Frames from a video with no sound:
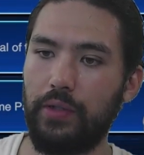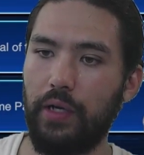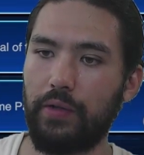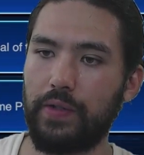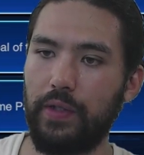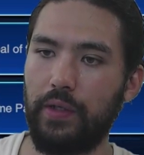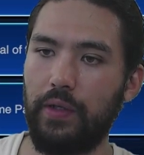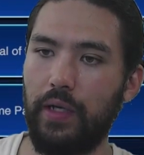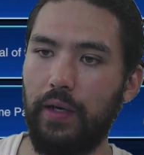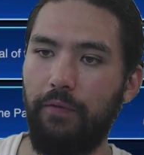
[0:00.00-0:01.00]
generic
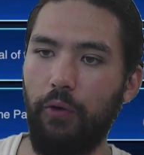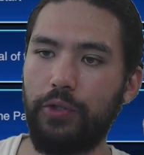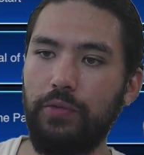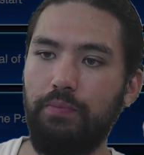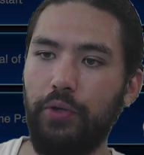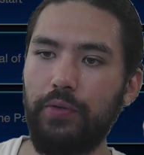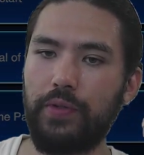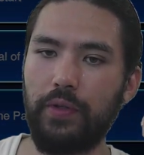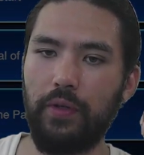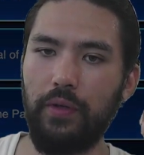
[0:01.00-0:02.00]
skill. Fortune
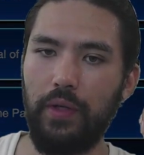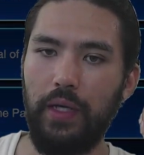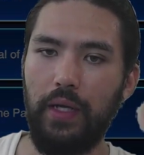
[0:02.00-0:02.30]
Booster.